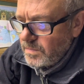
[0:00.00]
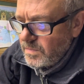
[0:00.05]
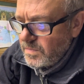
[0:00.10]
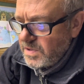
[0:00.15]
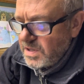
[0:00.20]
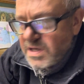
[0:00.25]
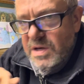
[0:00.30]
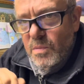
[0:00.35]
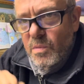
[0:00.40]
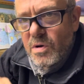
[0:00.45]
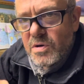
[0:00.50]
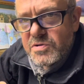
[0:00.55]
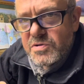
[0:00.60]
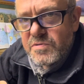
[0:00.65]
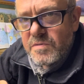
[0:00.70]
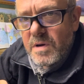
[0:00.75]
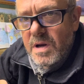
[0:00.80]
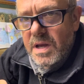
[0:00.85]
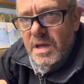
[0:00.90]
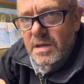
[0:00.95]
you can watch
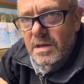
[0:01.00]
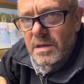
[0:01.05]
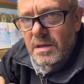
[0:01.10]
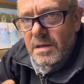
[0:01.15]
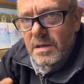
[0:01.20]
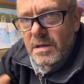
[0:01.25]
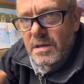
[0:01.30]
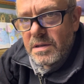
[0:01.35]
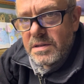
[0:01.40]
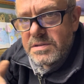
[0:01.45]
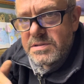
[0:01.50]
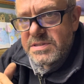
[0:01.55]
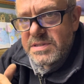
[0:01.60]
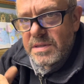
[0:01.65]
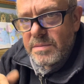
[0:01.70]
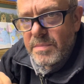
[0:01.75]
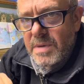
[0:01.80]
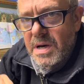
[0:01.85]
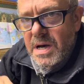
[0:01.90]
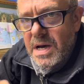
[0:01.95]
Rick,
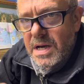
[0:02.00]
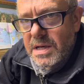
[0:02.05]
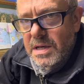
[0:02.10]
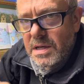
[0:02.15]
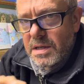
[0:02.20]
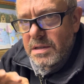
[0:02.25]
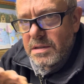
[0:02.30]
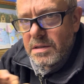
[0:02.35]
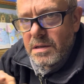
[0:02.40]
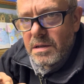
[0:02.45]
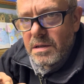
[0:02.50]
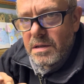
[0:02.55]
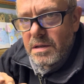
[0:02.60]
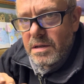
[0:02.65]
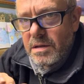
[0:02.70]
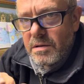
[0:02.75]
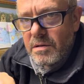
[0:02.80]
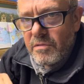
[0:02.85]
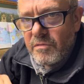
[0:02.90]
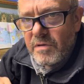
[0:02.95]
sit back
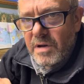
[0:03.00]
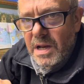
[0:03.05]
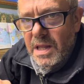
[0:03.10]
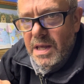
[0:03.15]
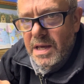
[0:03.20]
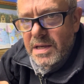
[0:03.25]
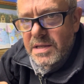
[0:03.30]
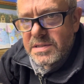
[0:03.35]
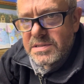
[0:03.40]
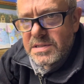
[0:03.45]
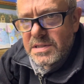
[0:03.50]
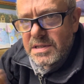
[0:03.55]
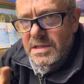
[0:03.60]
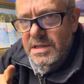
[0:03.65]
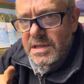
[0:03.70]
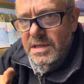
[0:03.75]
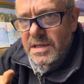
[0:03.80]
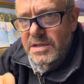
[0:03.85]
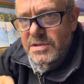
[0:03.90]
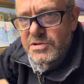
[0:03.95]
and relax,
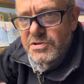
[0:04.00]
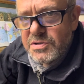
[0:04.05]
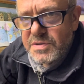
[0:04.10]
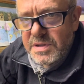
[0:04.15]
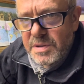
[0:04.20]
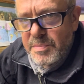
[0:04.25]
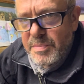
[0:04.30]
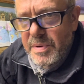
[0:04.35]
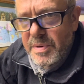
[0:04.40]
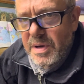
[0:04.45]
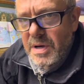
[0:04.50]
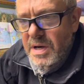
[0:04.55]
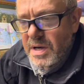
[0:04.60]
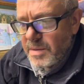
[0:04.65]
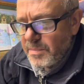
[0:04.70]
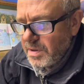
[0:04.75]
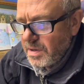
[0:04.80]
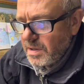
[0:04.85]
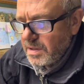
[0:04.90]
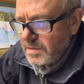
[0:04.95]
enjoy your
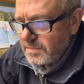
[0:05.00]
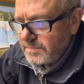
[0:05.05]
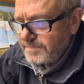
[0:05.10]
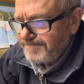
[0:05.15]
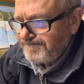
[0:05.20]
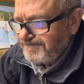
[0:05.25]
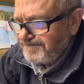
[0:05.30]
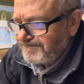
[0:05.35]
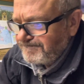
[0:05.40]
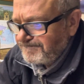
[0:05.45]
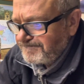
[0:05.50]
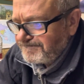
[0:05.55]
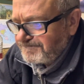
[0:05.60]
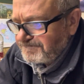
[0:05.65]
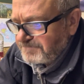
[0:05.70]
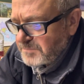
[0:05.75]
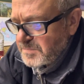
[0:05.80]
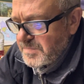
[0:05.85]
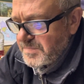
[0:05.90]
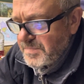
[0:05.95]
pipe.
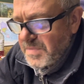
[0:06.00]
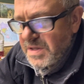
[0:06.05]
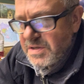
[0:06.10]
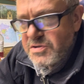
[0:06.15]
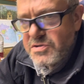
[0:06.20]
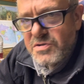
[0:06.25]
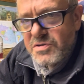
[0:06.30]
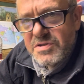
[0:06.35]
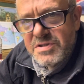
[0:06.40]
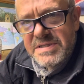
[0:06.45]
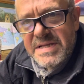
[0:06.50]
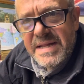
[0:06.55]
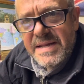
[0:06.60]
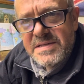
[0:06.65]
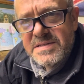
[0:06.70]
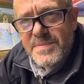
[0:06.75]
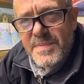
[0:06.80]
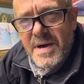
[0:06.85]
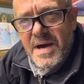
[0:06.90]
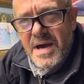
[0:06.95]
He's just telling us
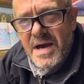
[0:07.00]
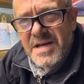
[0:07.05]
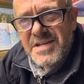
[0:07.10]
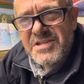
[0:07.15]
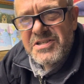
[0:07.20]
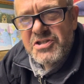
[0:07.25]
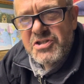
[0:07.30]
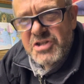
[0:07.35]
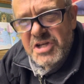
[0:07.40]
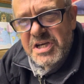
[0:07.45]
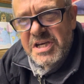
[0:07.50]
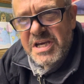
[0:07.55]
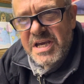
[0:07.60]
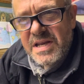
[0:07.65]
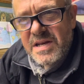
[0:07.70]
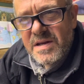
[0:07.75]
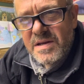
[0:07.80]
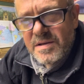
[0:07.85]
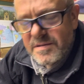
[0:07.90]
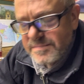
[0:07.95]
about chicken,
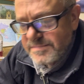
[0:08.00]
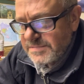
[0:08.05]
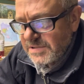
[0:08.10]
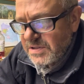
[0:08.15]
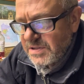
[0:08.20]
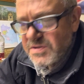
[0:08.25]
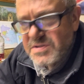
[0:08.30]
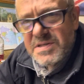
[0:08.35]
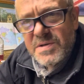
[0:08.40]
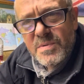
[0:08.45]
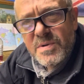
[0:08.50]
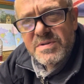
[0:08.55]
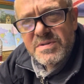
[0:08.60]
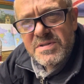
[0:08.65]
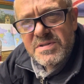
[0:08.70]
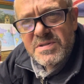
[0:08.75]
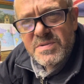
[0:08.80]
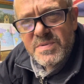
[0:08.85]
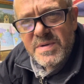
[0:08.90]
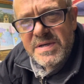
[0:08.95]
because he
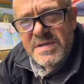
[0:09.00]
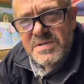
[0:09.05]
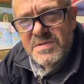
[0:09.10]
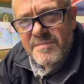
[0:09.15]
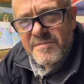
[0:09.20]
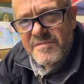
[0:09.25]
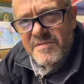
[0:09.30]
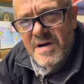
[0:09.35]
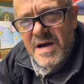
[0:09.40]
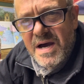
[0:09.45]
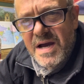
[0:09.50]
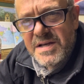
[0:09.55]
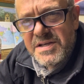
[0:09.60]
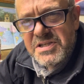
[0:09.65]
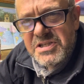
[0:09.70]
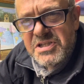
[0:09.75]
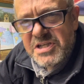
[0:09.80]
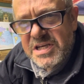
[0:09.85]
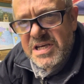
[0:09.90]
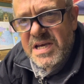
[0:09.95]
wanted to eat some fried
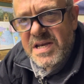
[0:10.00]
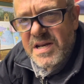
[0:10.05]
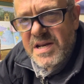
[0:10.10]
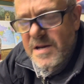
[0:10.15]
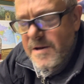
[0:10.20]
chicken.